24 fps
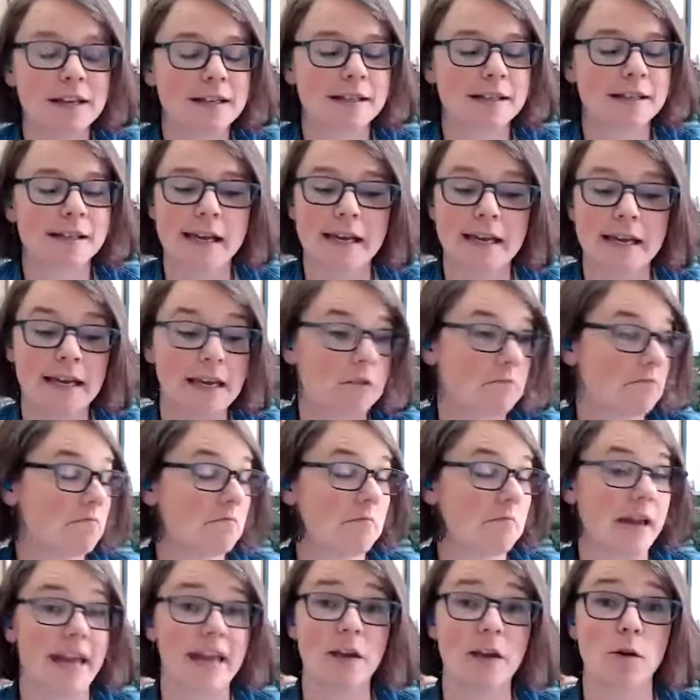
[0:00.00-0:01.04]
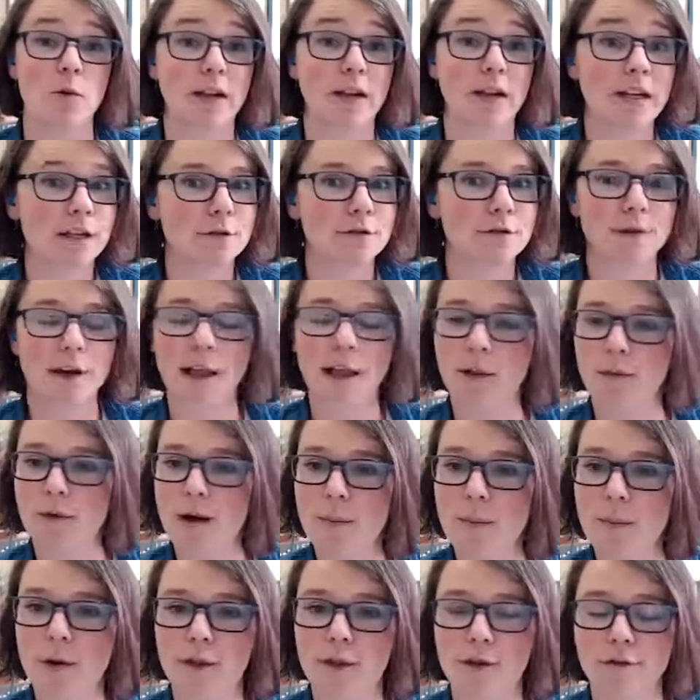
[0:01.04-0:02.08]
like, hey, we need to follow
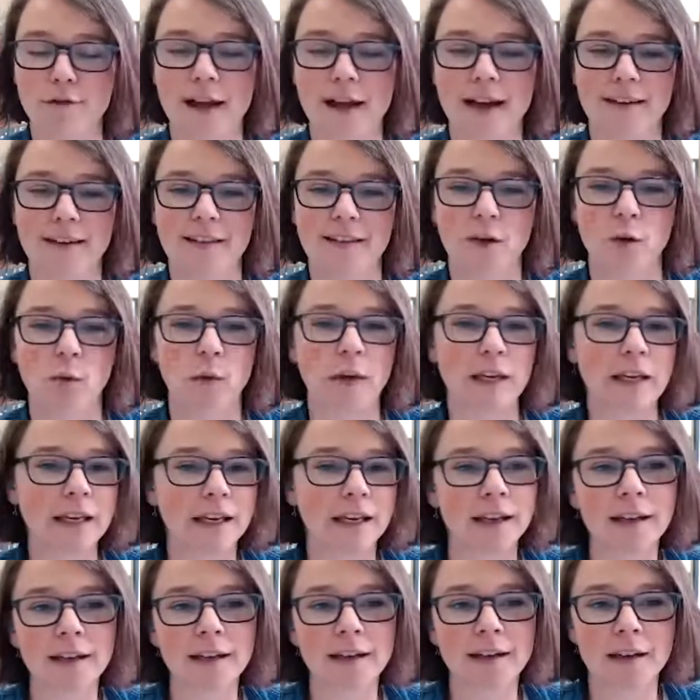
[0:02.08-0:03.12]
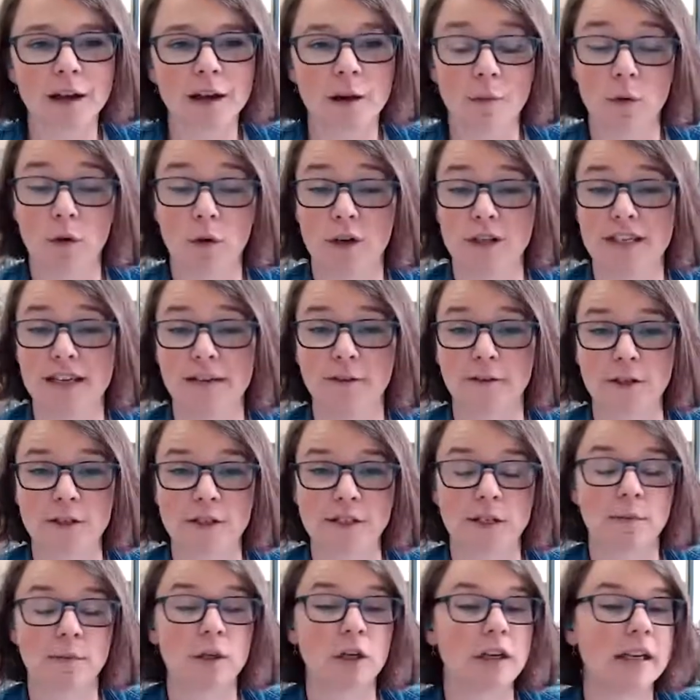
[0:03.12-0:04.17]
up on the fact that we need a more diverse
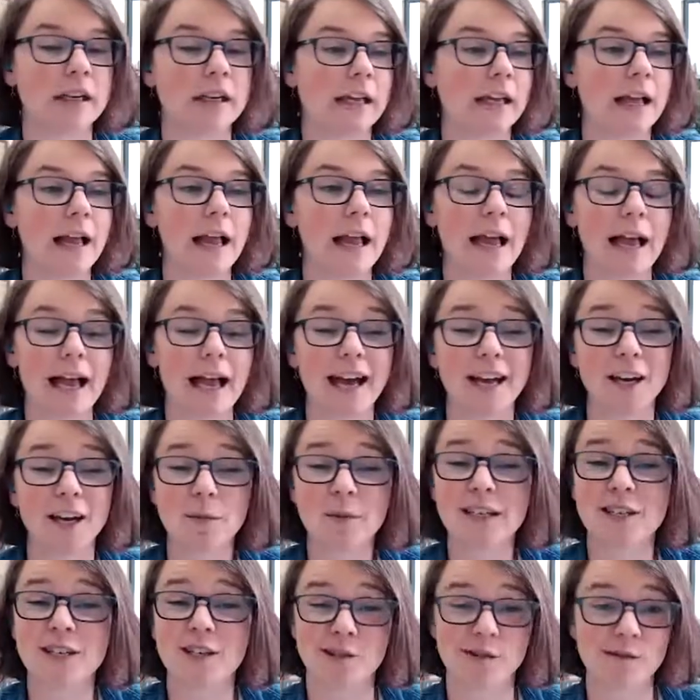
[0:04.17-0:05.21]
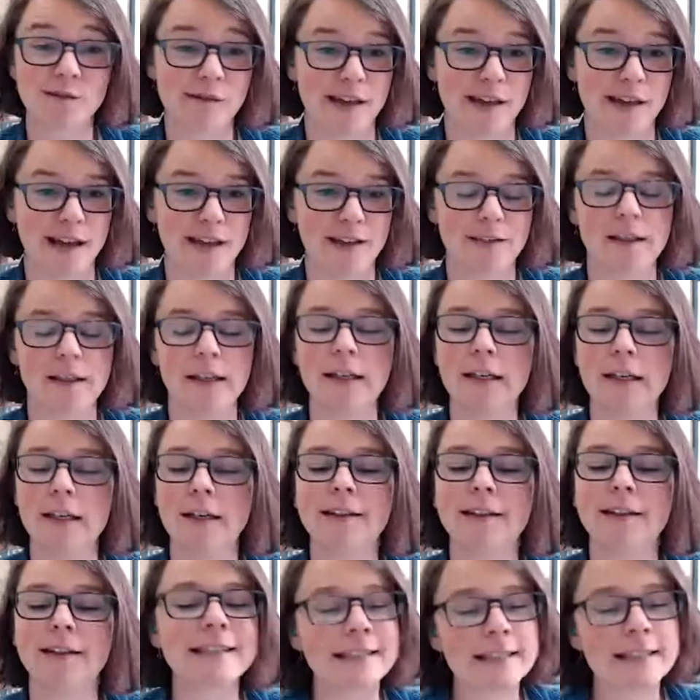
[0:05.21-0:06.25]
community. How do we do that?
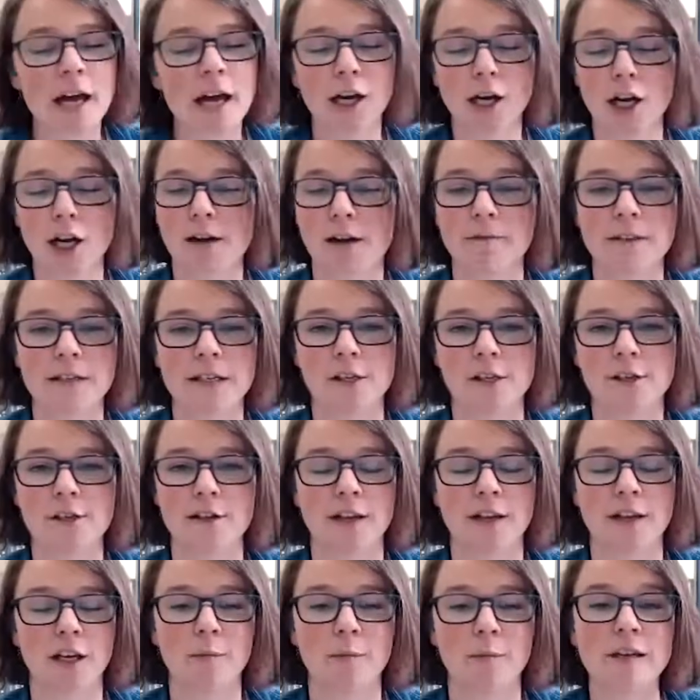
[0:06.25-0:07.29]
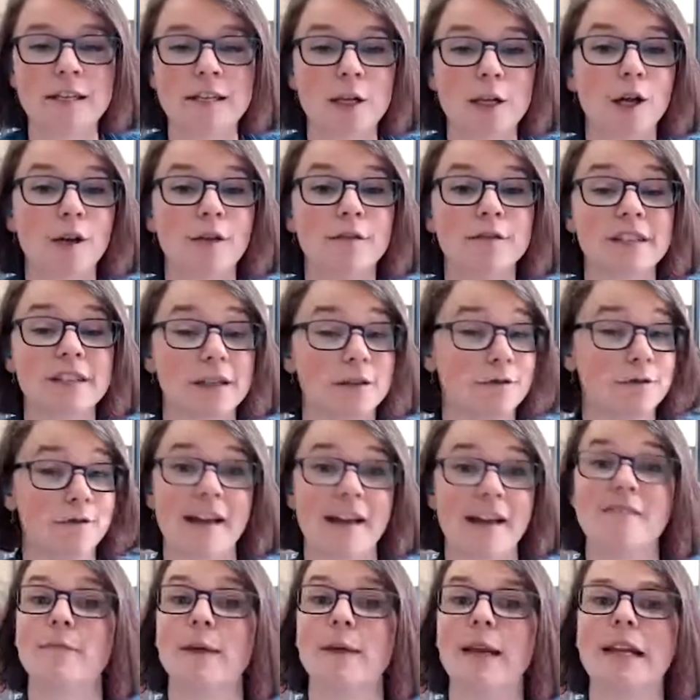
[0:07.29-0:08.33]
That's not a conversation that can be solved in
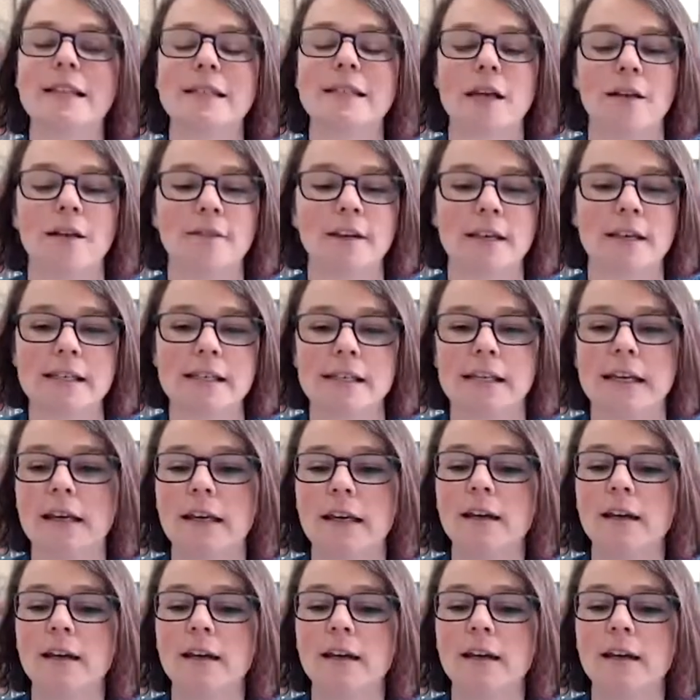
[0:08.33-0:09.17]
5 minutes, obviously.